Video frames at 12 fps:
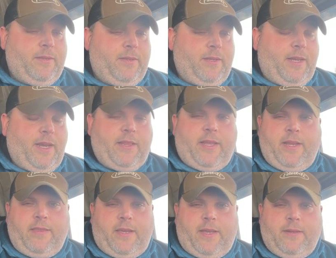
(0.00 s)
ain't
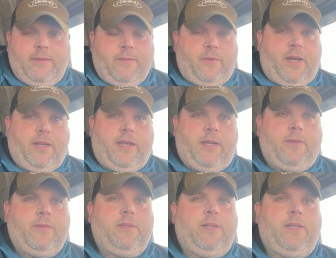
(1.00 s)
like that right
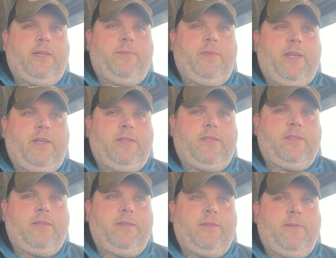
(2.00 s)
now. It
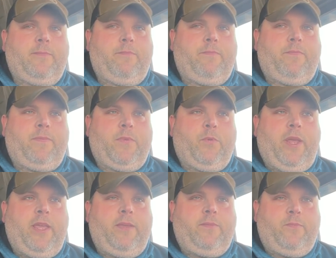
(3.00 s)
is,
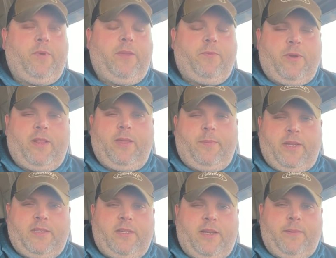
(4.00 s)
we really
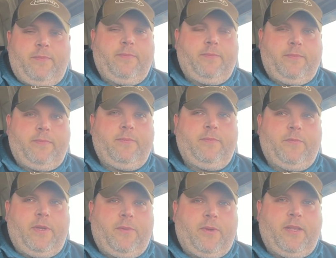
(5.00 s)
messed up.
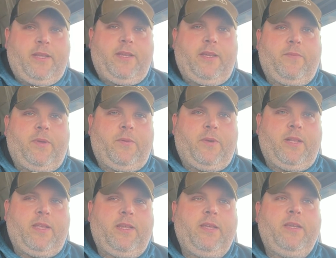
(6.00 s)
We really did.
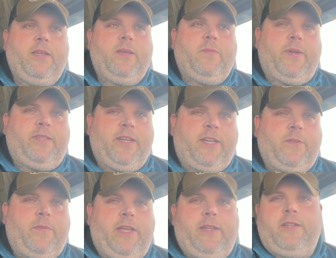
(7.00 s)
We took
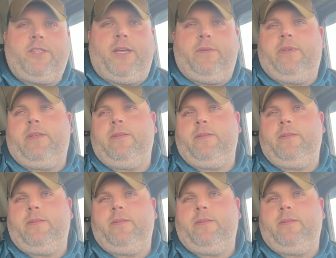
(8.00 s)
advantage of it.